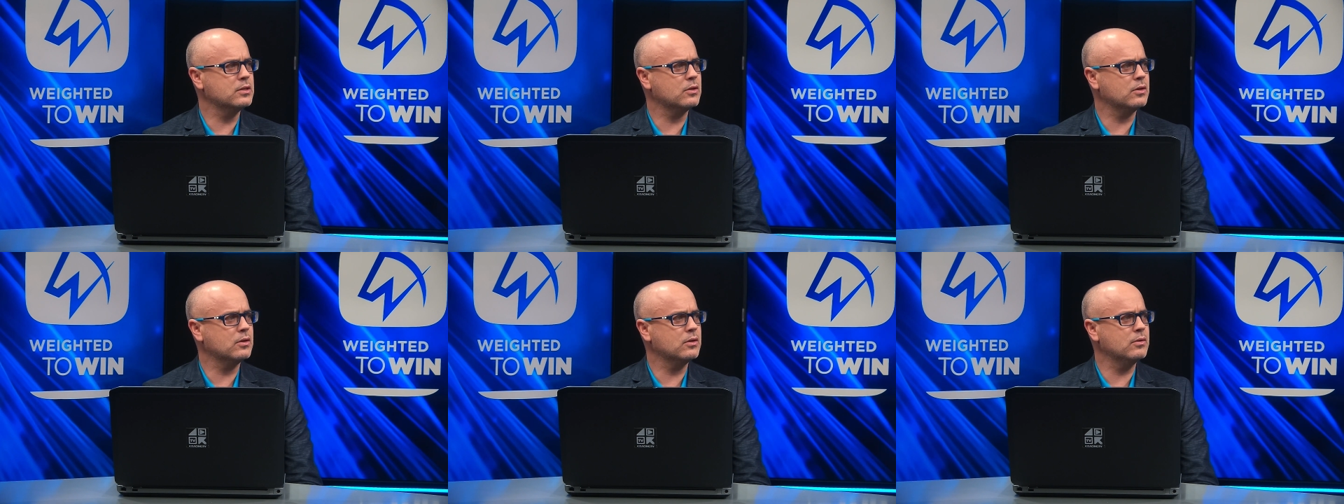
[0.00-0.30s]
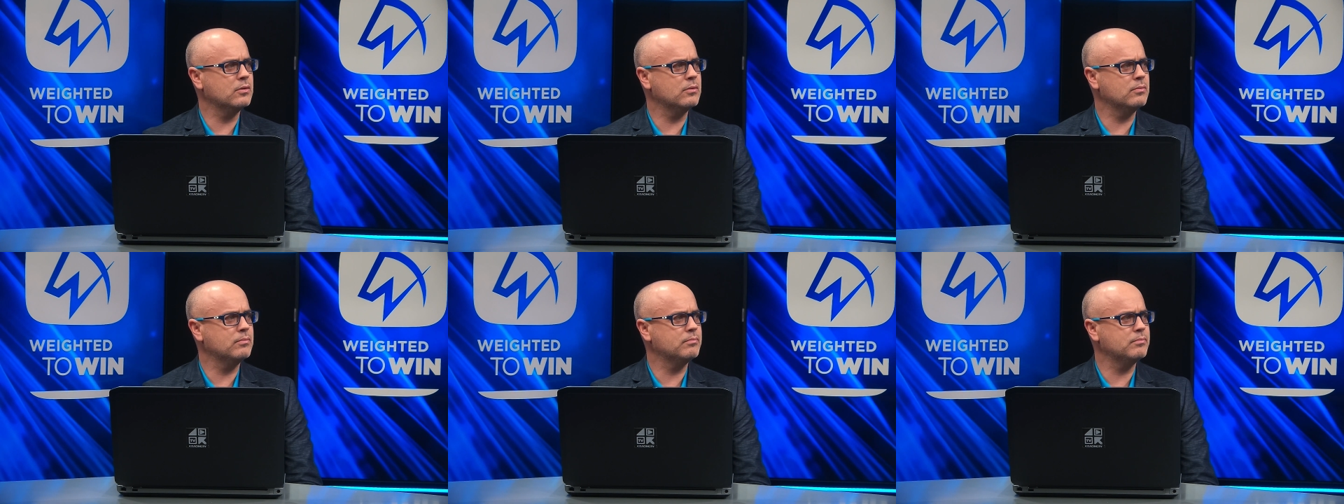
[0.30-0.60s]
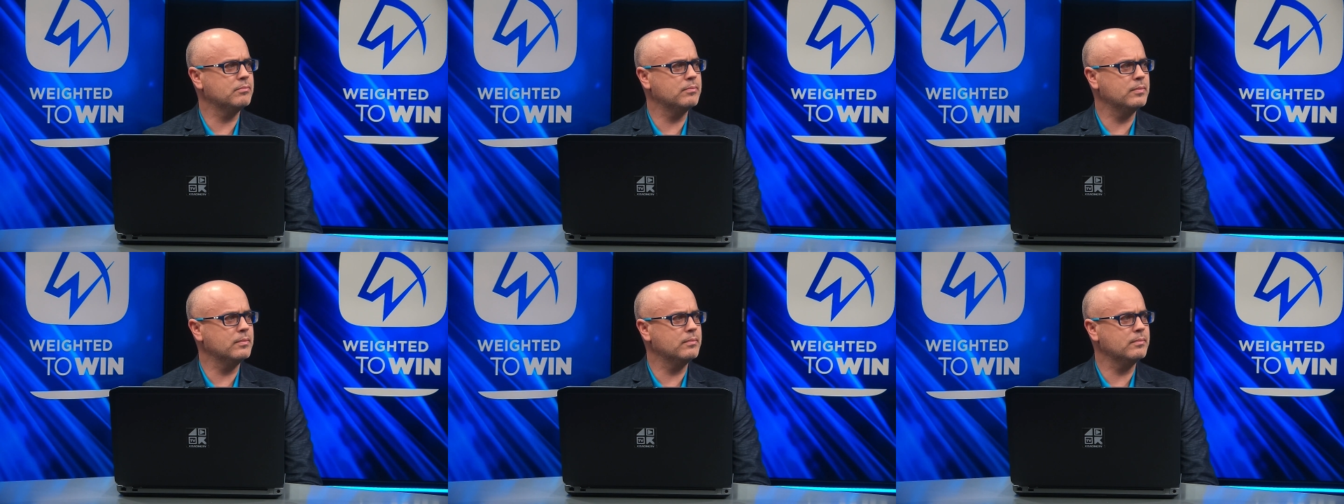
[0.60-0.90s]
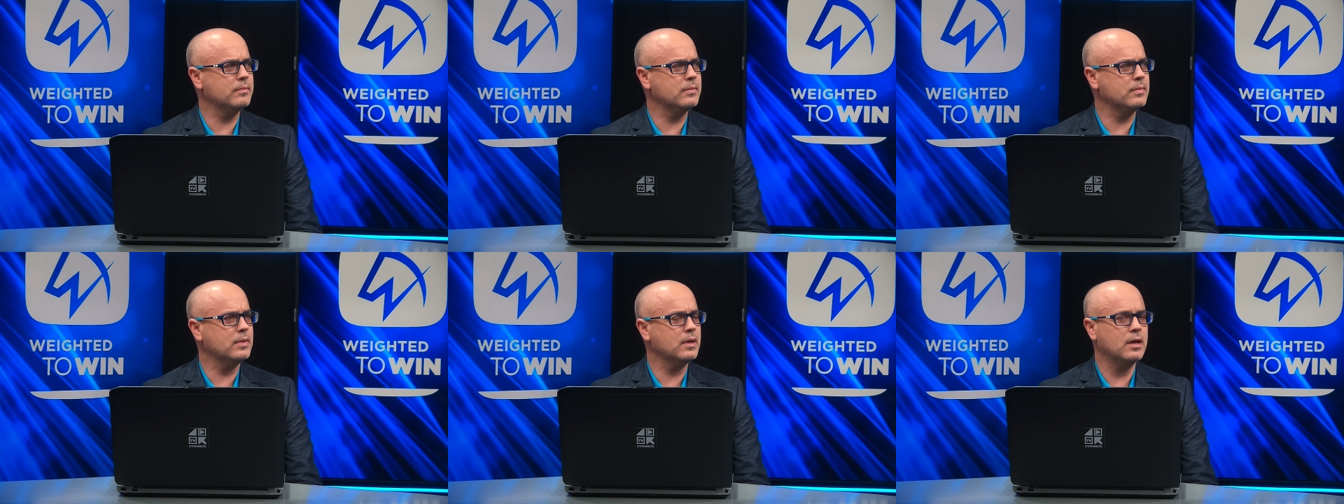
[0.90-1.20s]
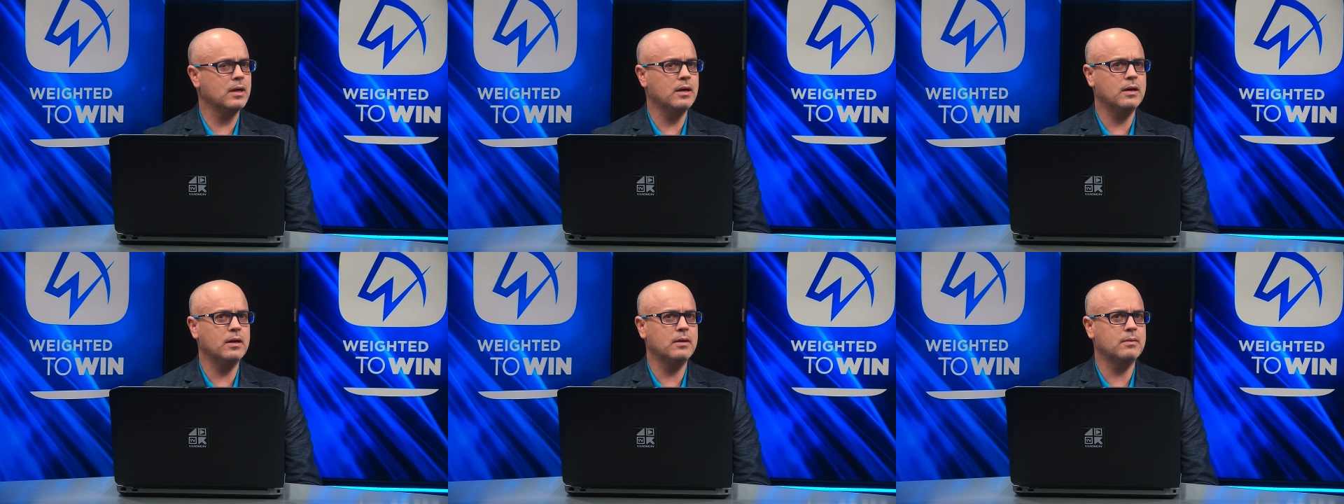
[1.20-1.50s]
So
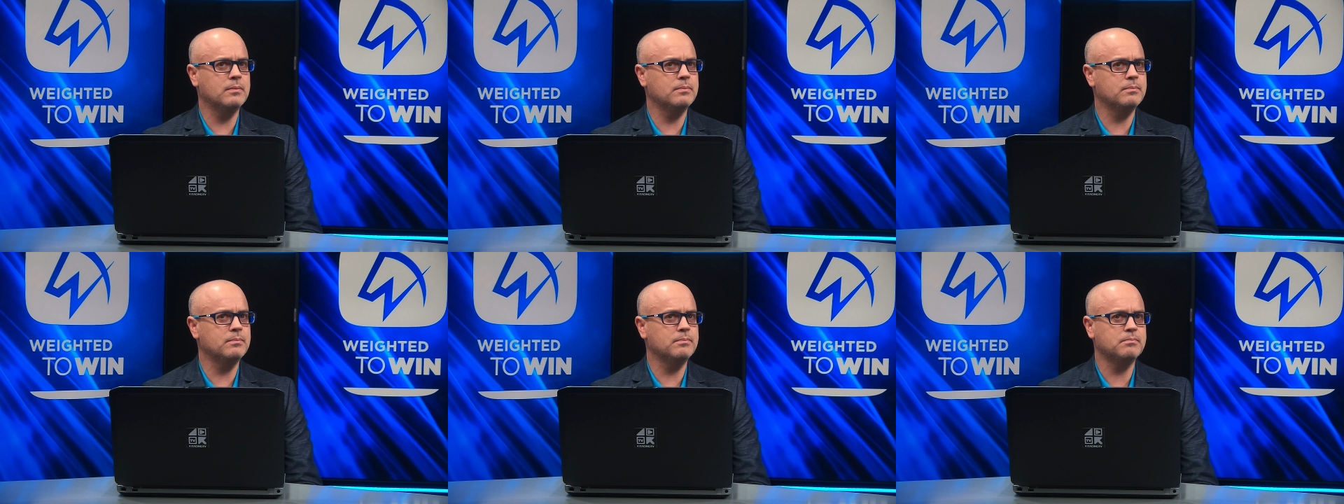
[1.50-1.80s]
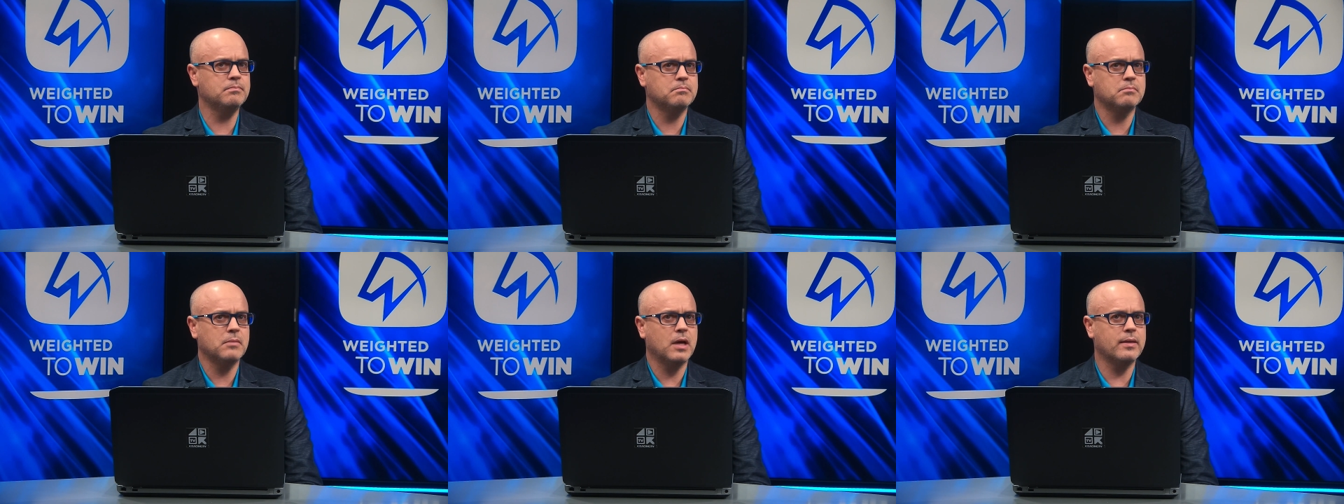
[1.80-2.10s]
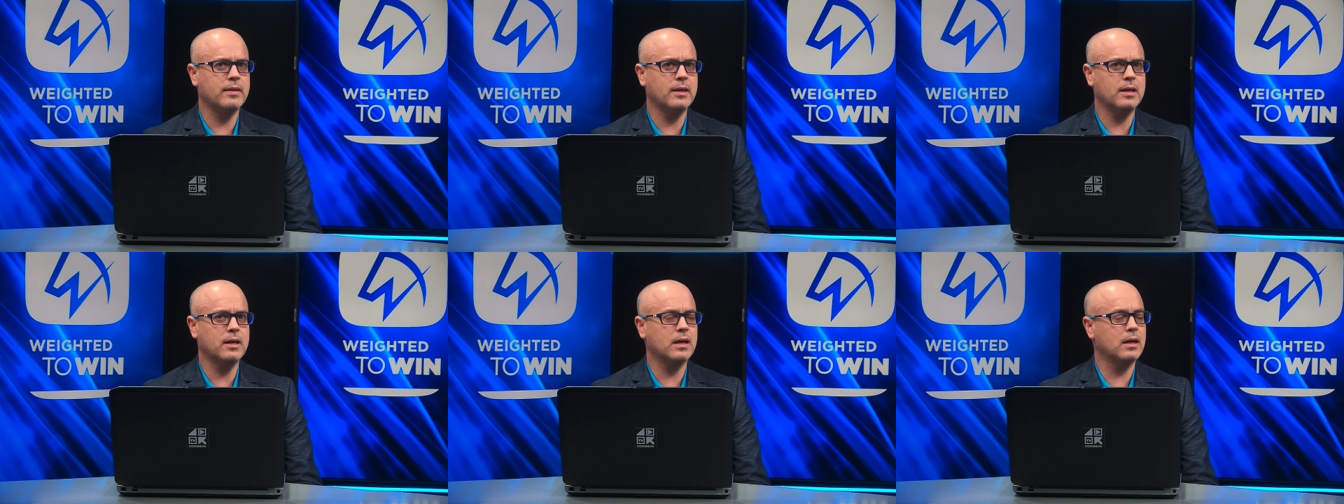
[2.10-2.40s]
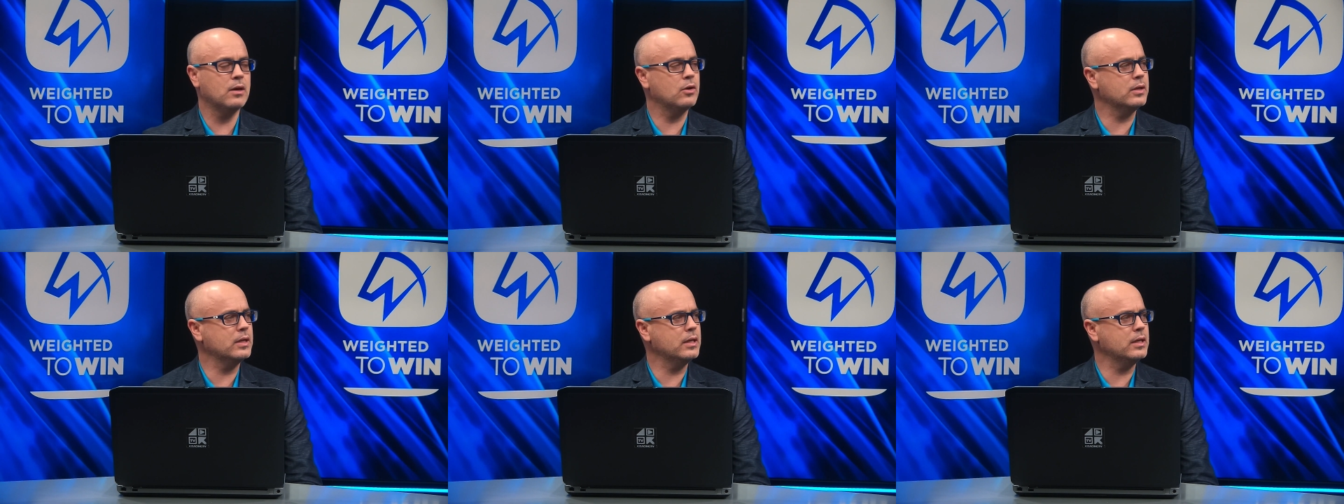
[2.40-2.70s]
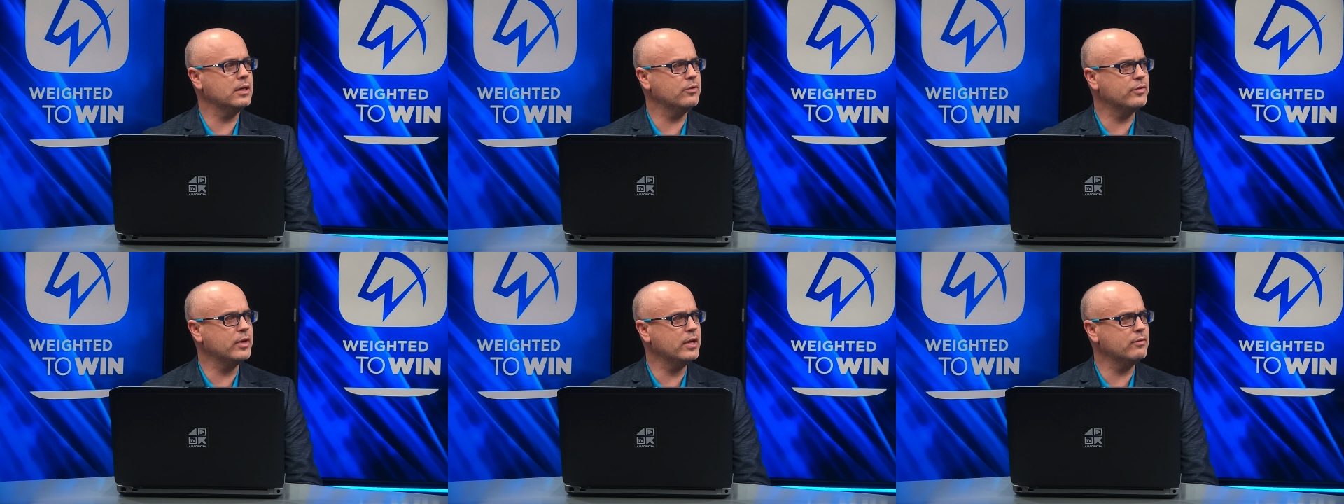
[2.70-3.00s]
um, I think a lot
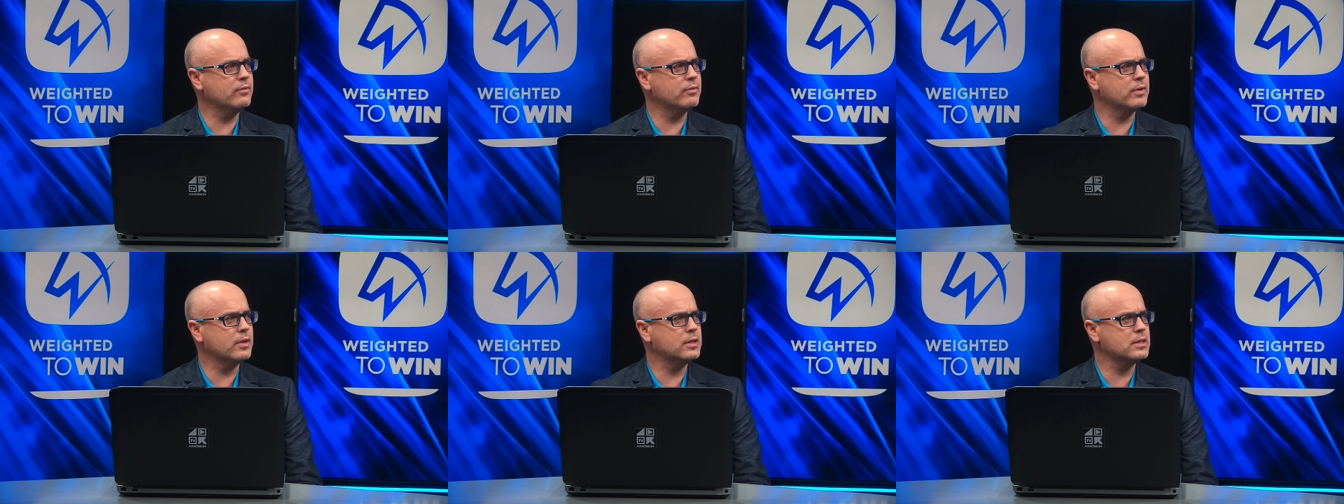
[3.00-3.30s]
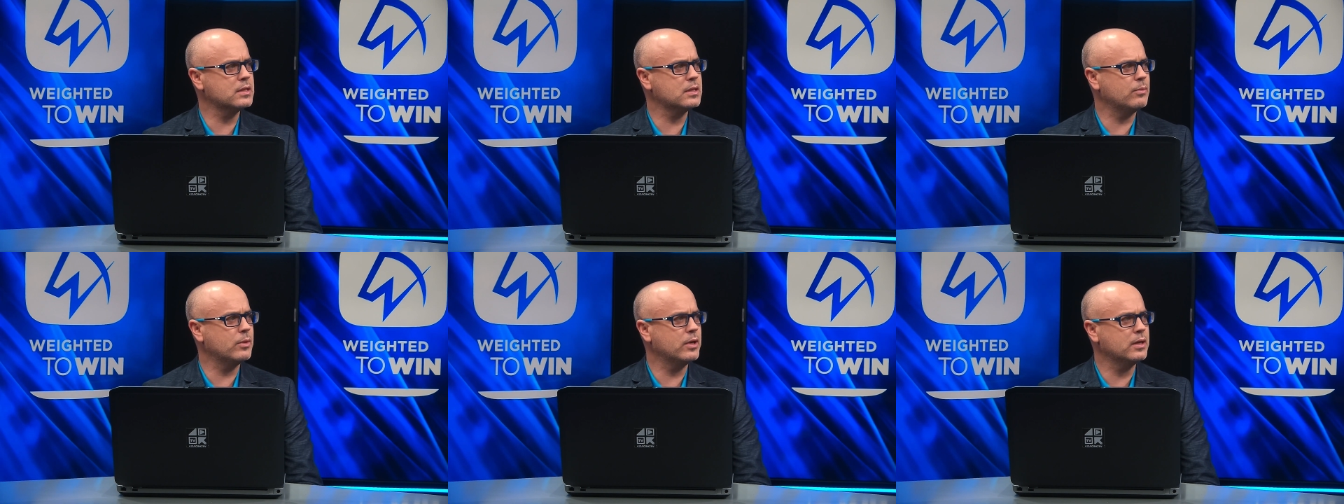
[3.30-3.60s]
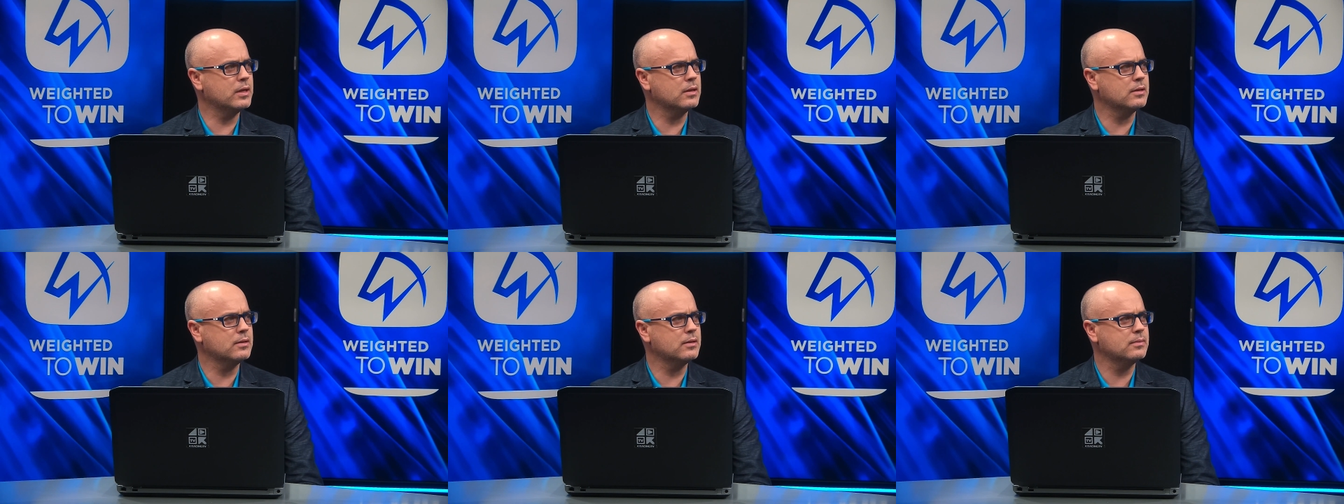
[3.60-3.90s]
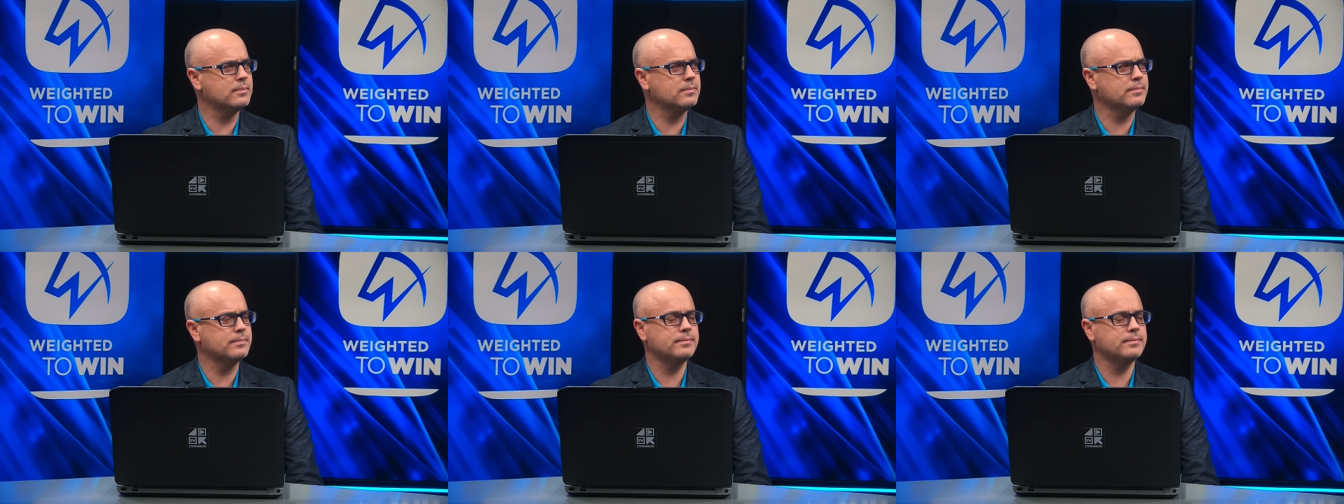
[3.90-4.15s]
in her favour this time around.